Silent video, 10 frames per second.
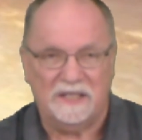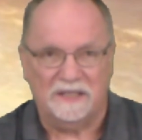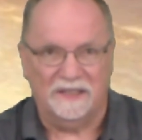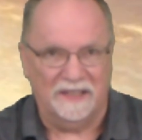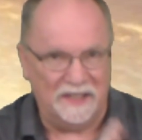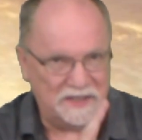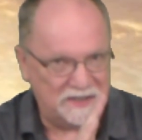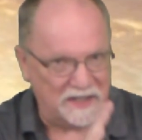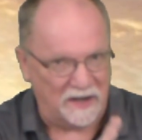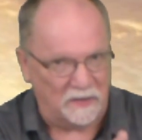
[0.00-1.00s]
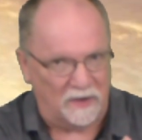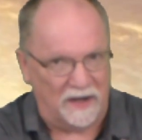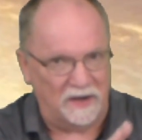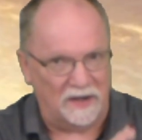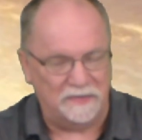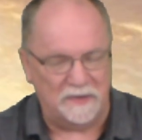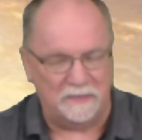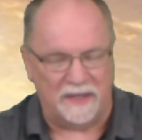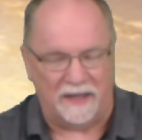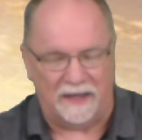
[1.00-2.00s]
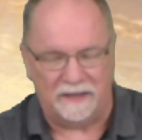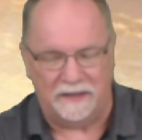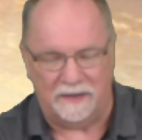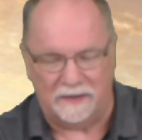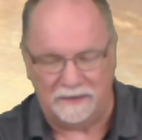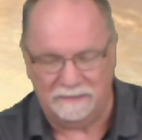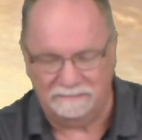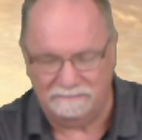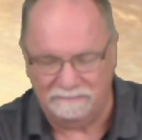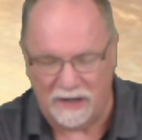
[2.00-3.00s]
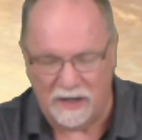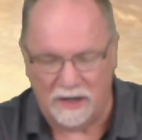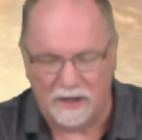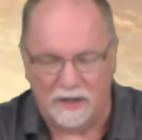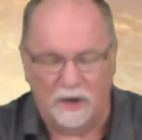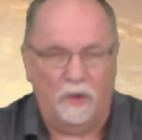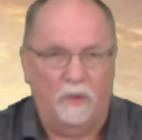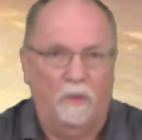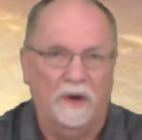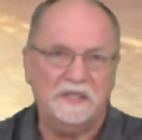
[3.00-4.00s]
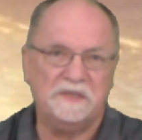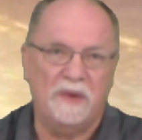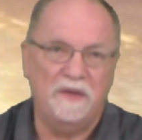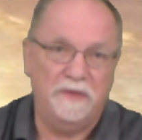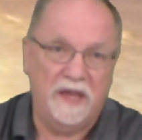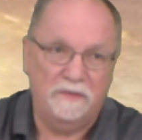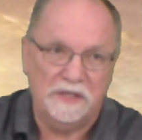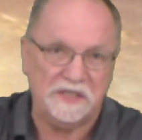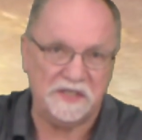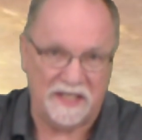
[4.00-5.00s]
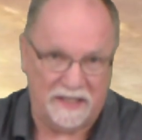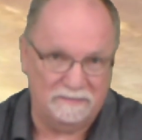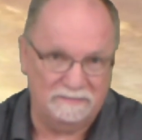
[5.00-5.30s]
Let's start right off the bat here. What is my favorite sin?